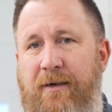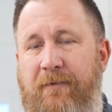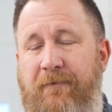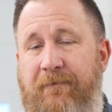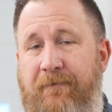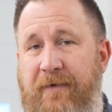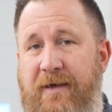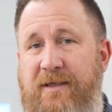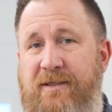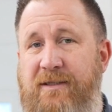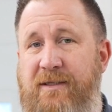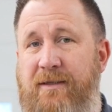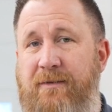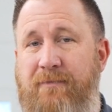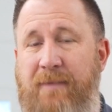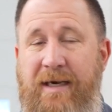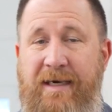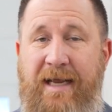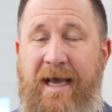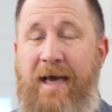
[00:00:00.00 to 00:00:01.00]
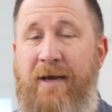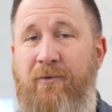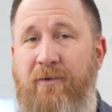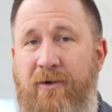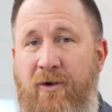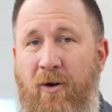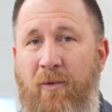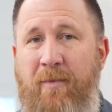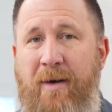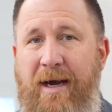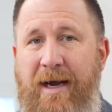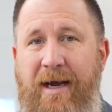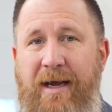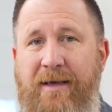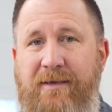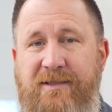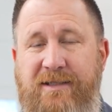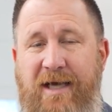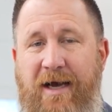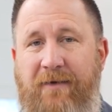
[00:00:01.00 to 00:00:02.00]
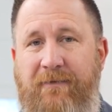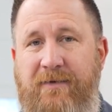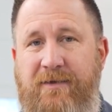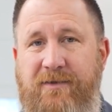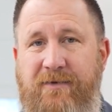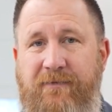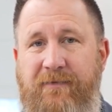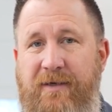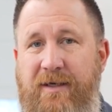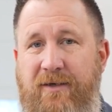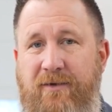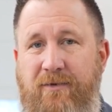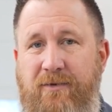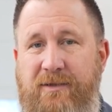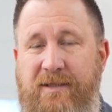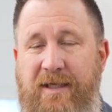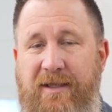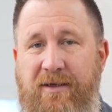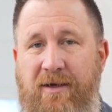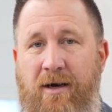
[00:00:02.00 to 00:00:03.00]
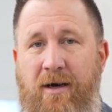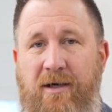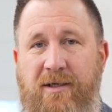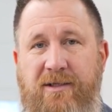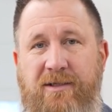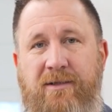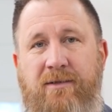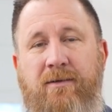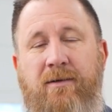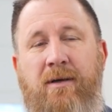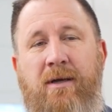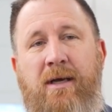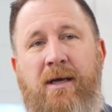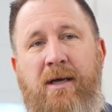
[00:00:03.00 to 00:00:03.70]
fixing. My dad would go buy salvaged vehicles at the auction.